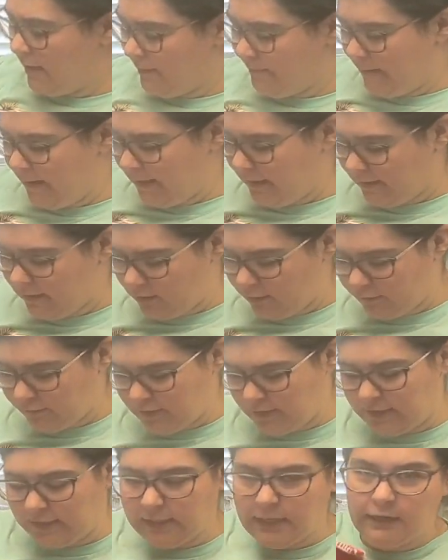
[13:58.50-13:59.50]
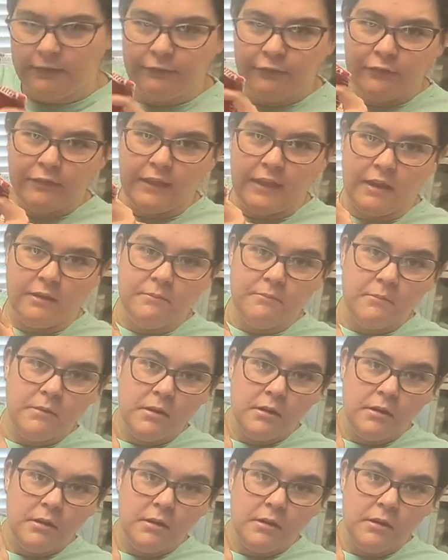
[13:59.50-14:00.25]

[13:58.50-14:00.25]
I paid $1.99 for them.